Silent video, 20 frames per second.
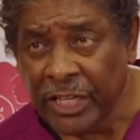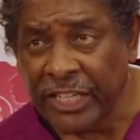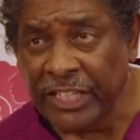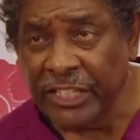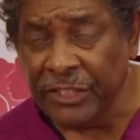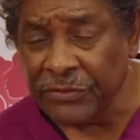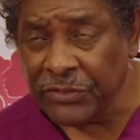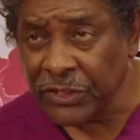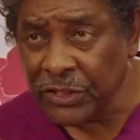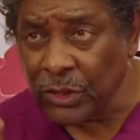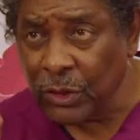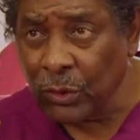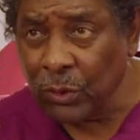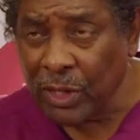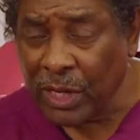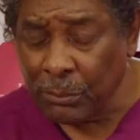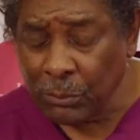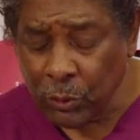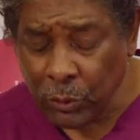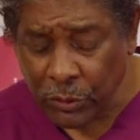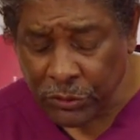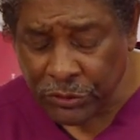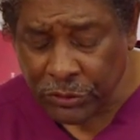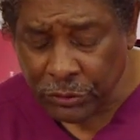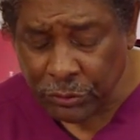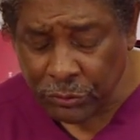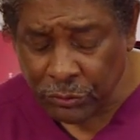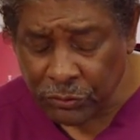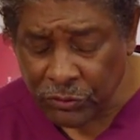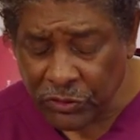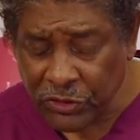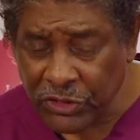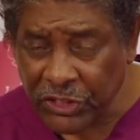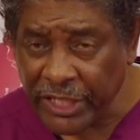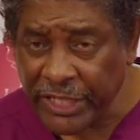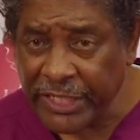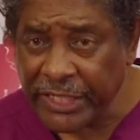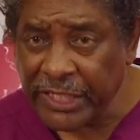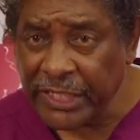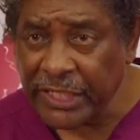If so, I'm going to take